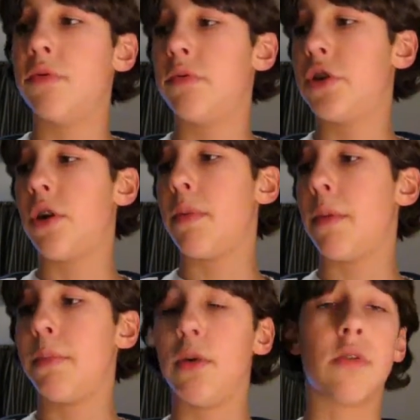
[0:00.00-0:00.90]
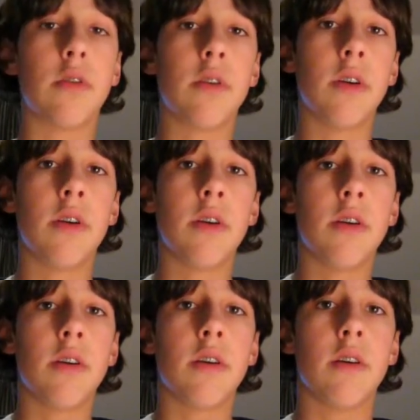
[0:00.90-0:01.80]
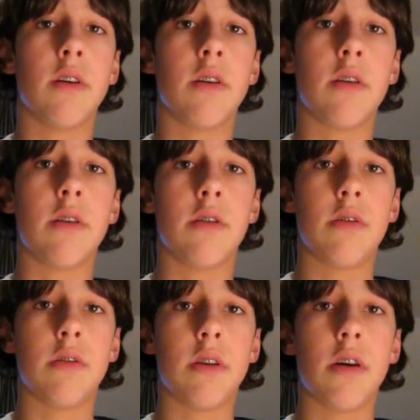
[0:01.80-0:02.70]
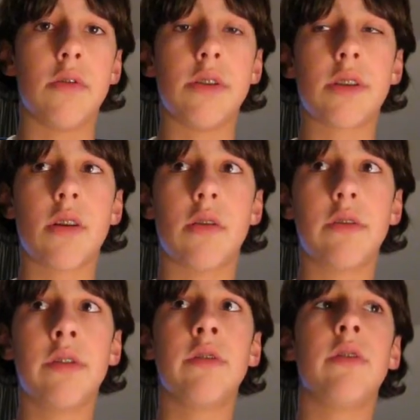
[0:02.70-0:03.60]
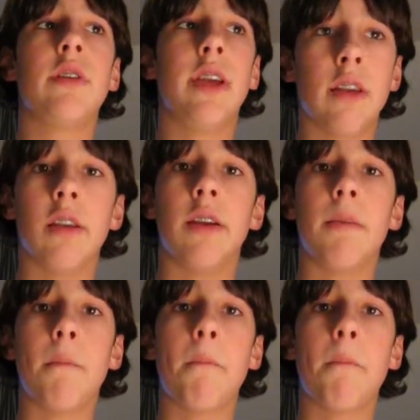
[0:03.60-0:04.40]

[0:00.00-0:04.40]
chop up your how is it called, kindling,